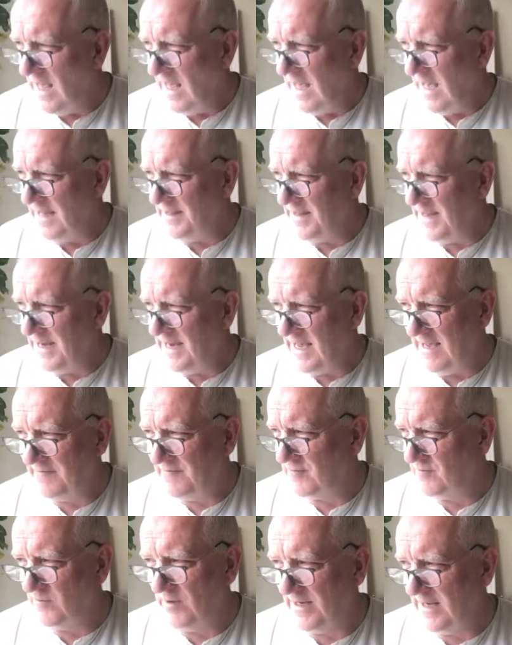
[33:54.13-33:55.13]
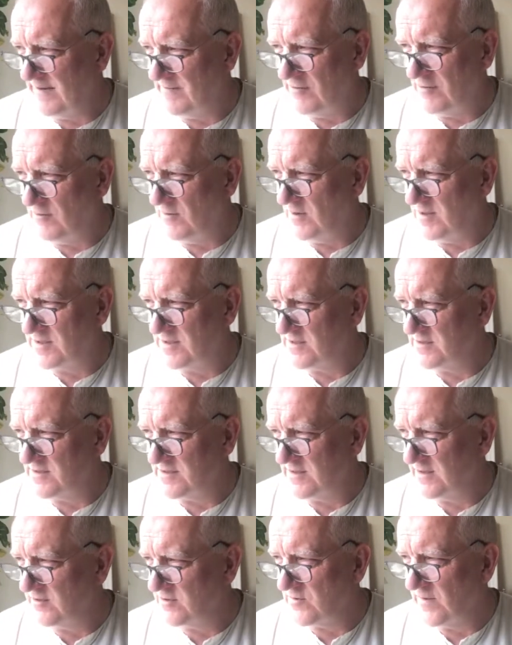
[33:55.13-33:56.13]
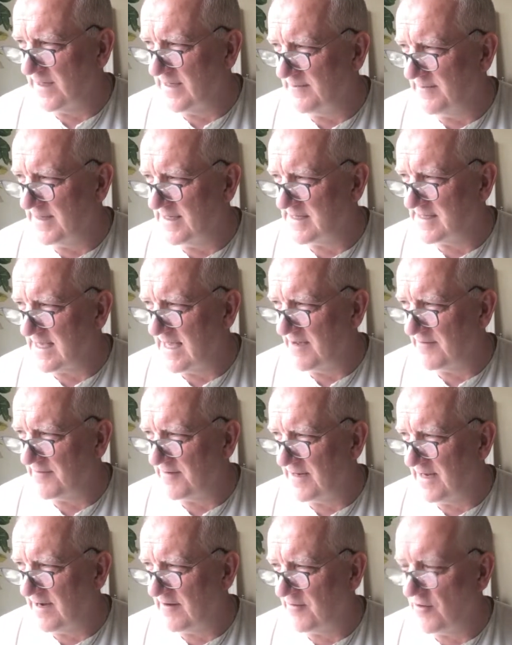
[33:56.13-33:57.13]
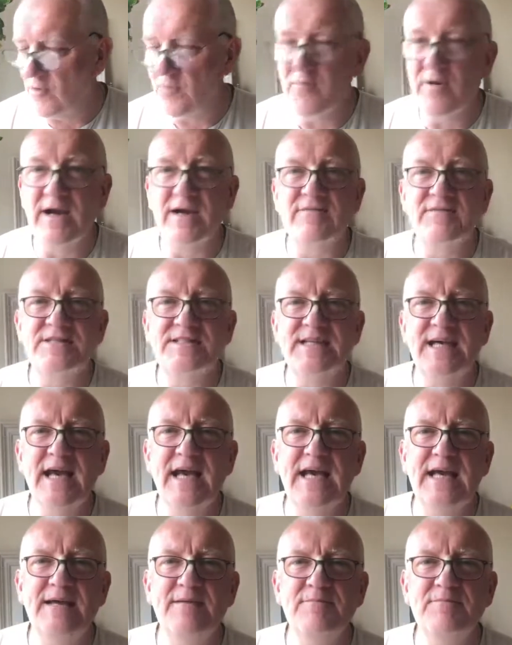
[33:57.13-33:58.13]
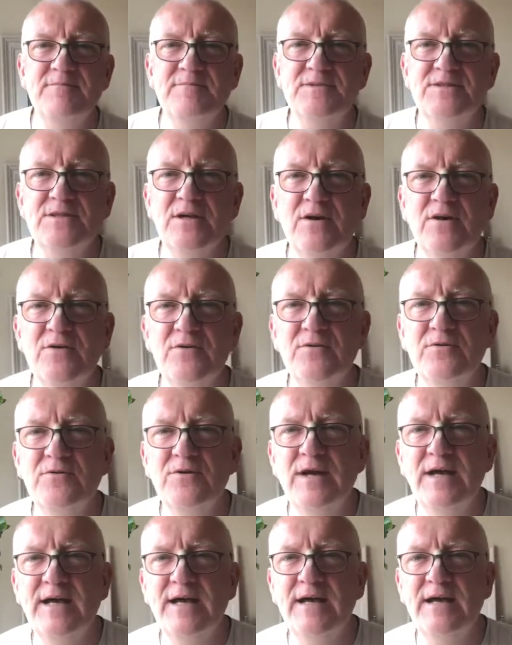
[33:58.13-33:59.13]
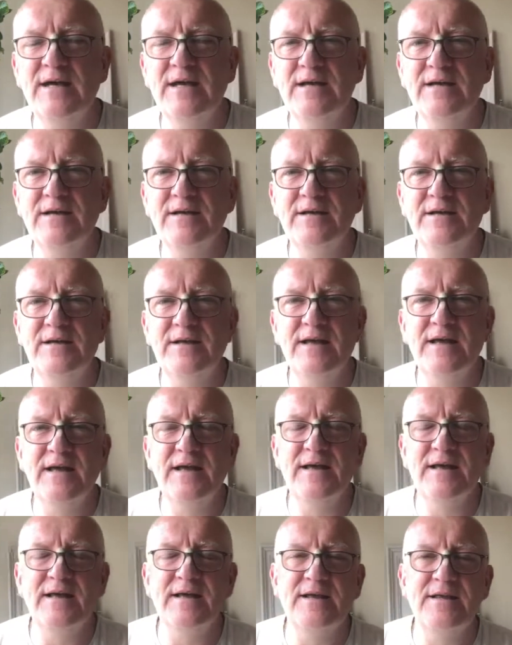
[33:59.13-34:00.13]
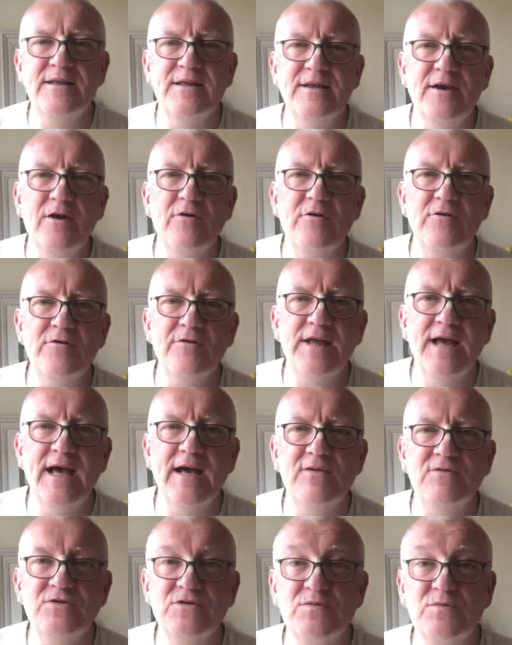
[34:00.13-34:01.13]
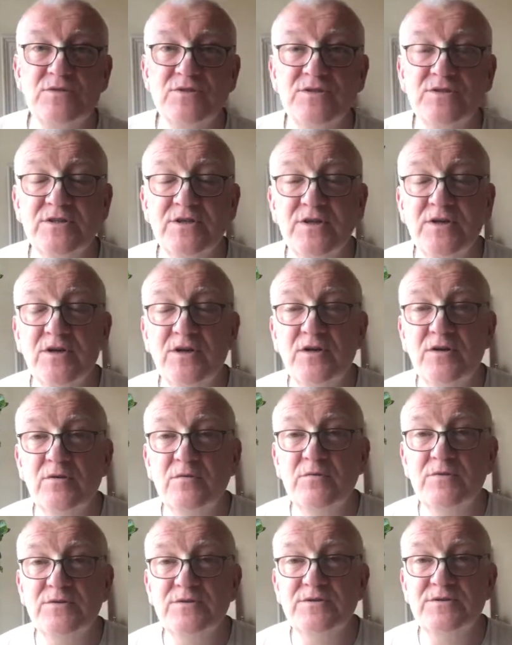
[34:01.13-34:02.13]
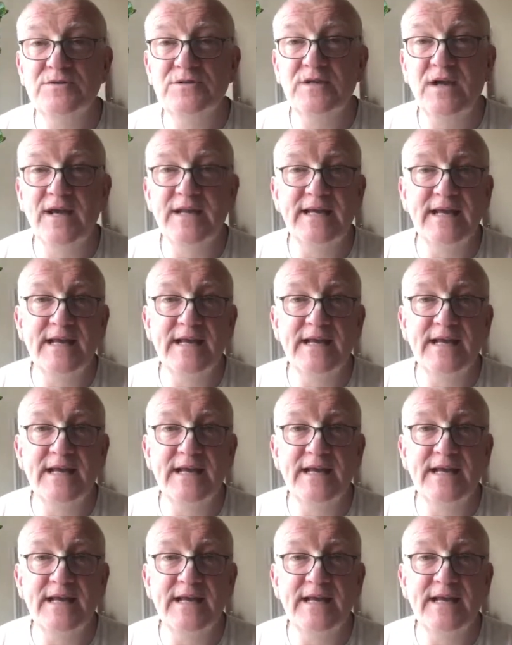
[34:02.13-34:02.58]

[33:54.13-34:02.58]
And then after whatever it was, 20 minutes, half an hour, no breakfast came. So the owner of the house was kind of